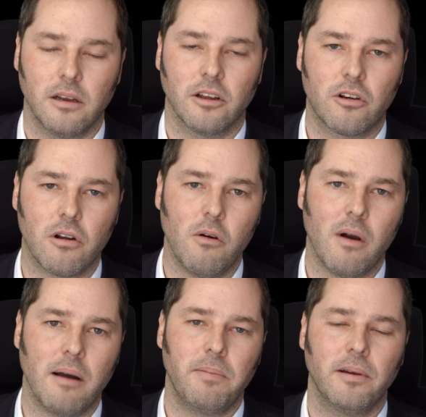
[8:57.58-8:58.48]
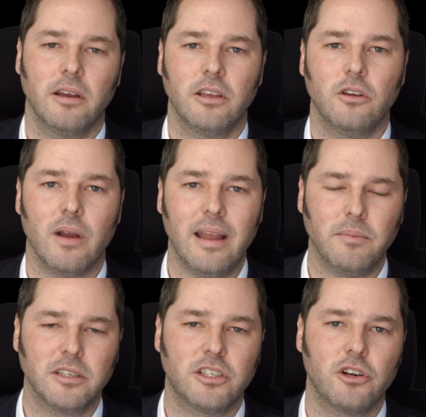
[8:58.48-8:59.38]
grow up, you
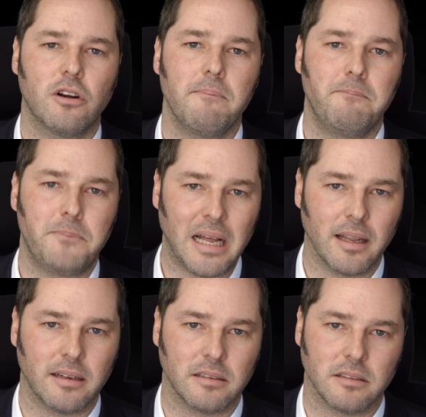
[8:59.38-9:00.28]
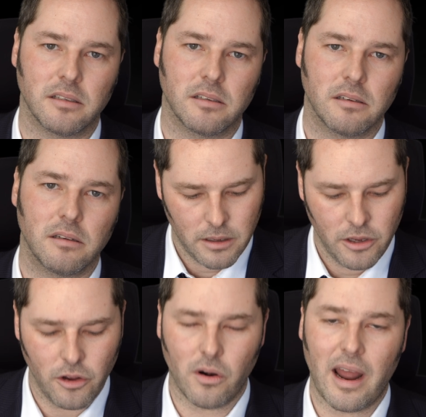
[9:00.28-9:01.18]
immature bellends.
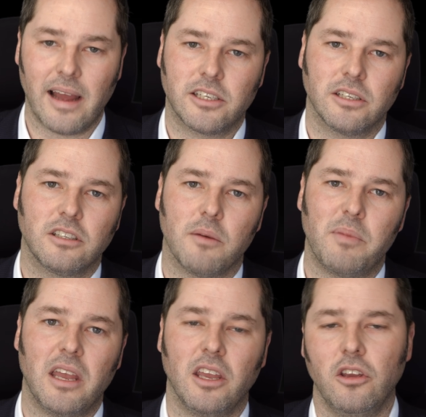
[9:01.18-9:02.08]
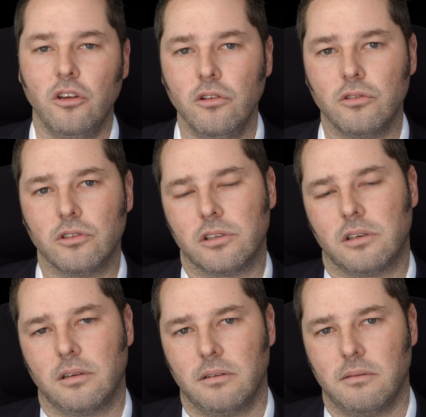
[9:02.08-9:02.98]
Your actions are being
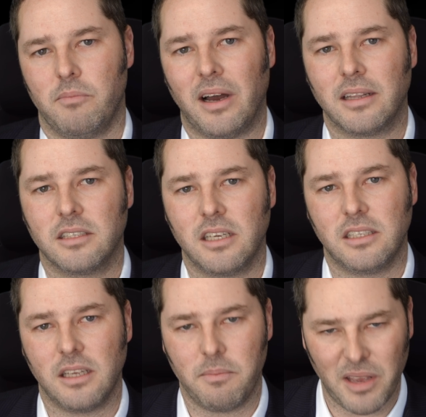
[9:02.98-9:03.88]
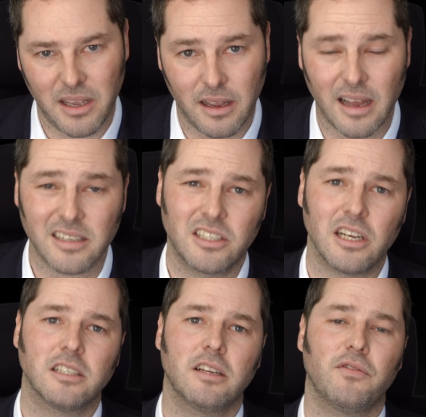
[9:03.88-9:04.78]
used by the CCP as
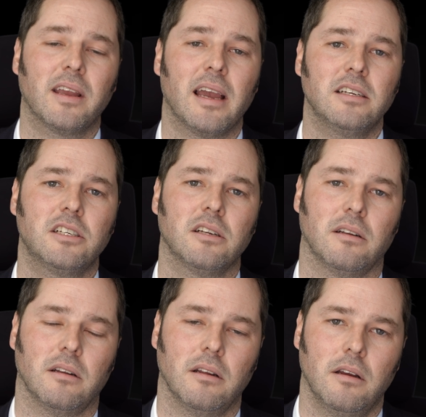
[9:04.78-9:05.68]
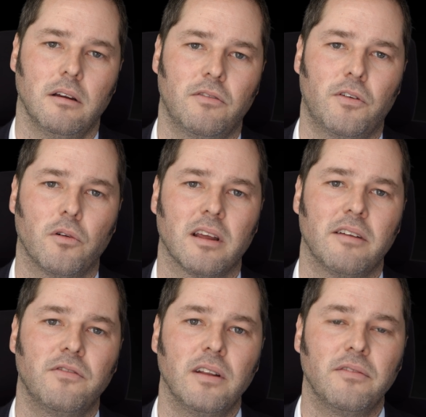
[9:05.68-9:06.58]
justification for their
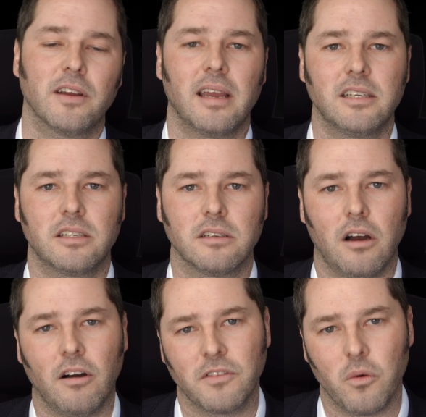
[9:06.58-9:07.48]
vilification of the